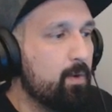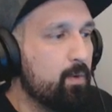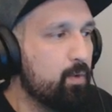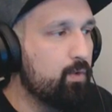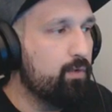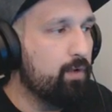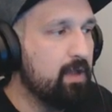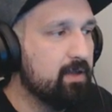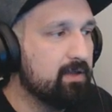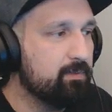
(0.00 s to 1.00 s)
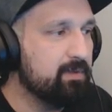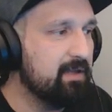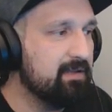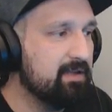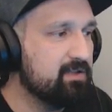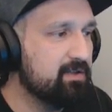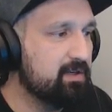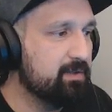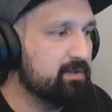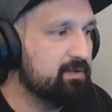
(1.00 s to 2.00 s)
Oof, can we get
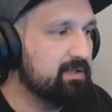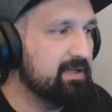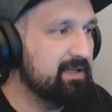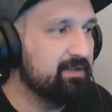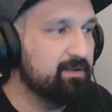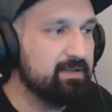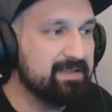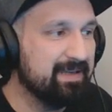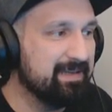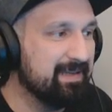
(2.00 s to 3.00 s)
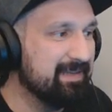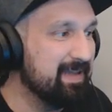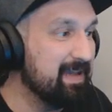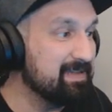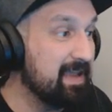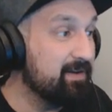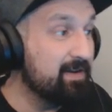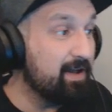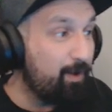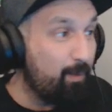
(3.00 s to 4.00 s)
legendary today? It looks like yes.
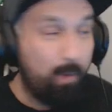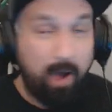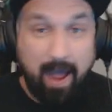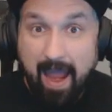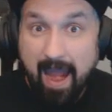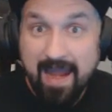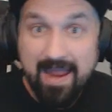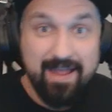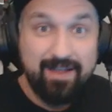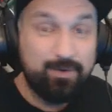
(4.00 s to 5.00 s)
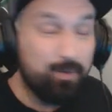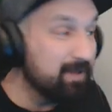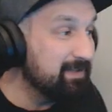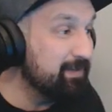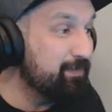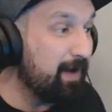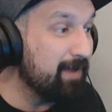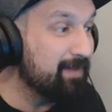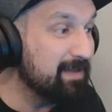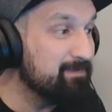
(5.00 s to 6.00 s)
And no way,
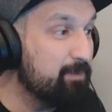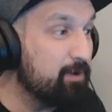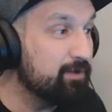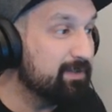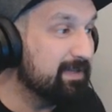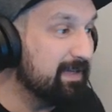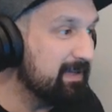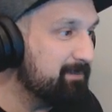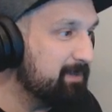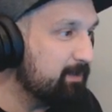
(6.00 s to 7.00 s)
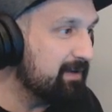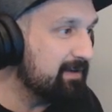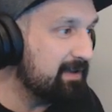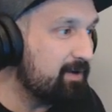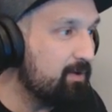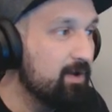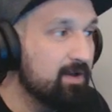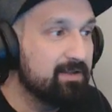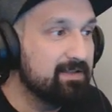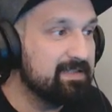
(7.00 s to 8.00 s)
twenty-five X-Bow, are you kidding me right now?
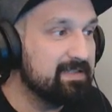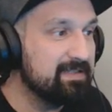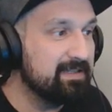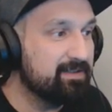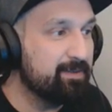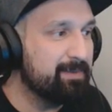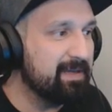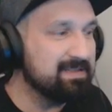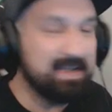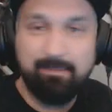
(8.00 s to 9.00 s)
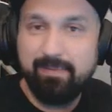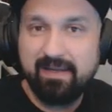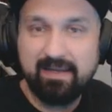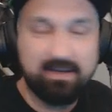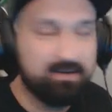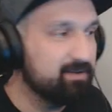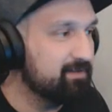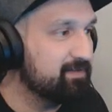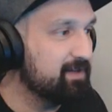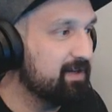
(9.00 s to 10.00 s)
This is like the best epic I could
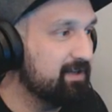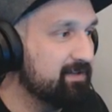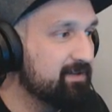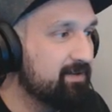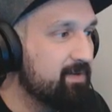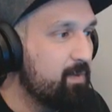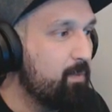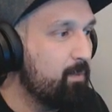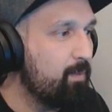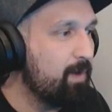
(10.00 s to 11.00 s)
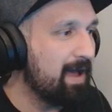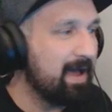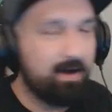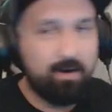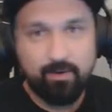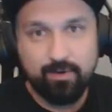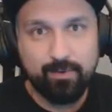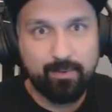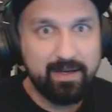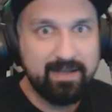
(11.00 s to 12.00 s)
have got. Wow,
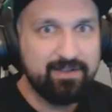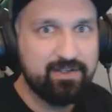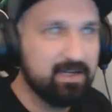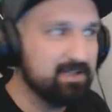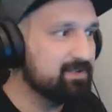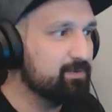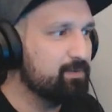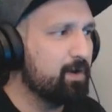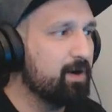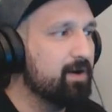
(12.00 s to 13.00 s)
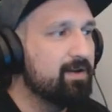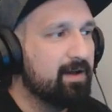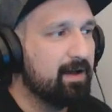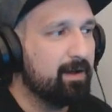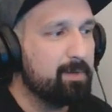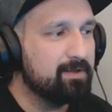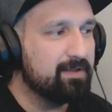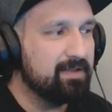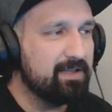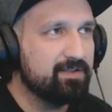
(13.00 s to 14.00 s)
great chest so far. How about a
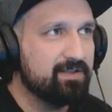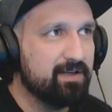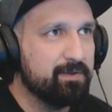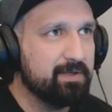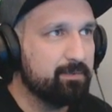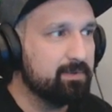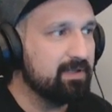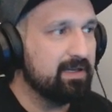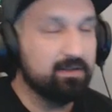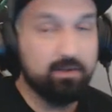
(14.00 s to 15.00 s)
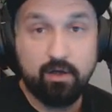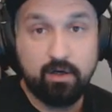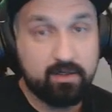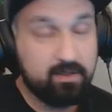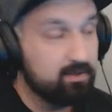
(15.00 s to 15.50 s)
legendary? I would like log,